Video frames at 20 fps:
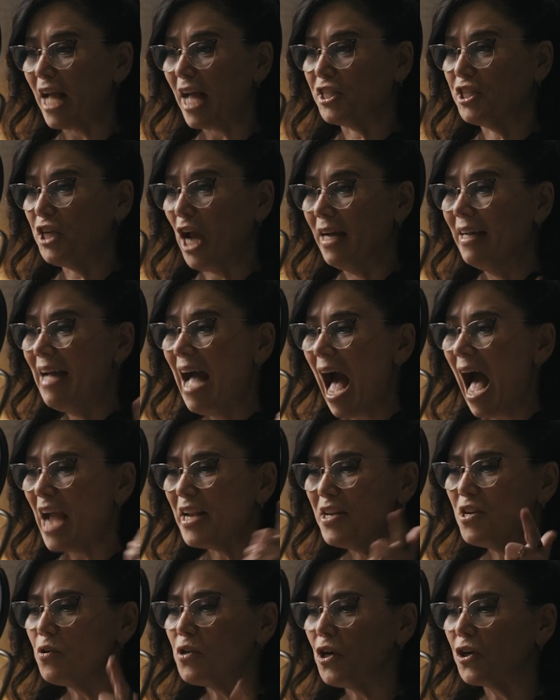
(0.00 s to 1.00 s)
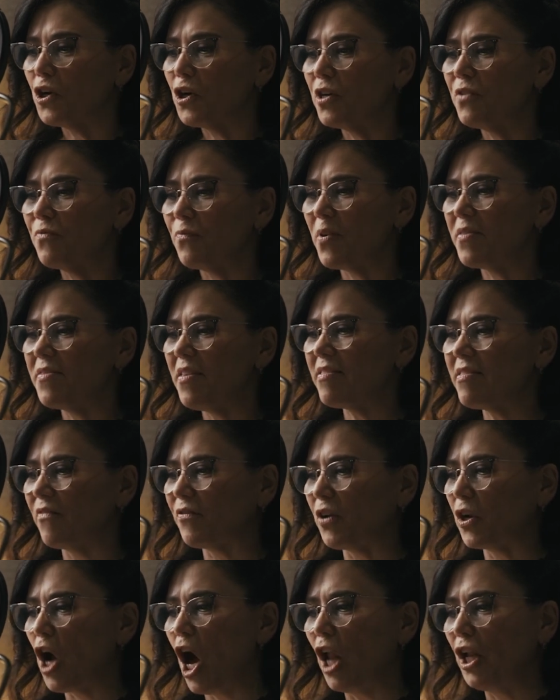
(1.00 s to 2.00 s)
Gotcha! I knew you couldn't resist
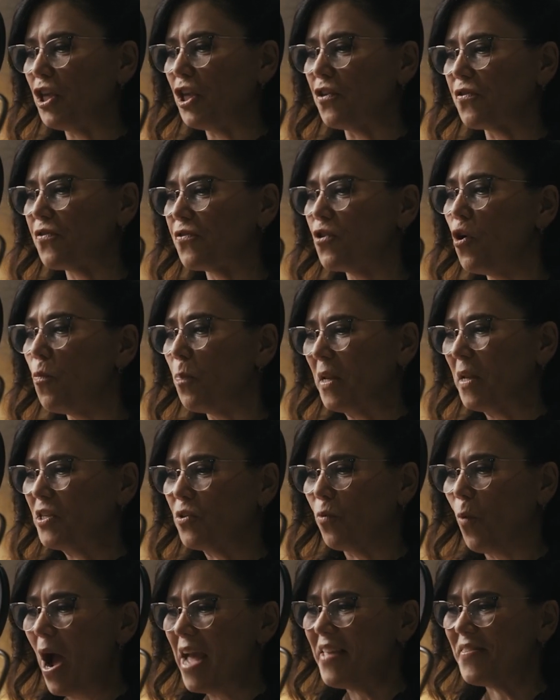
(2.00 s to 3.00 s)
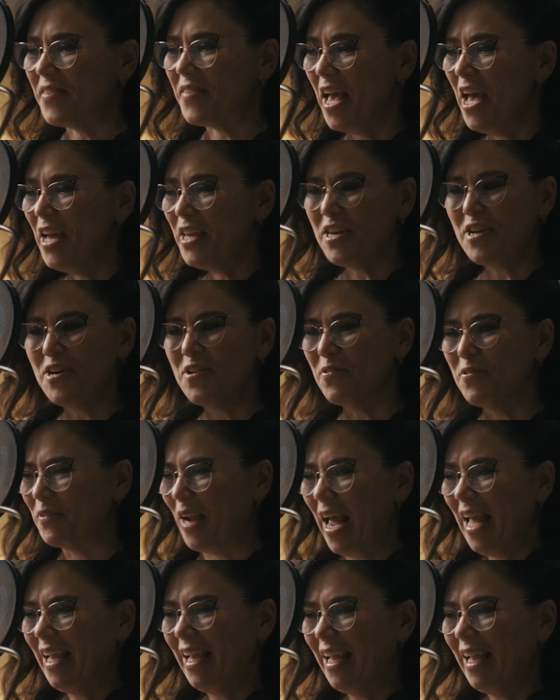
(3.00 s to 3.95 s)
after calling you stupid twice. You.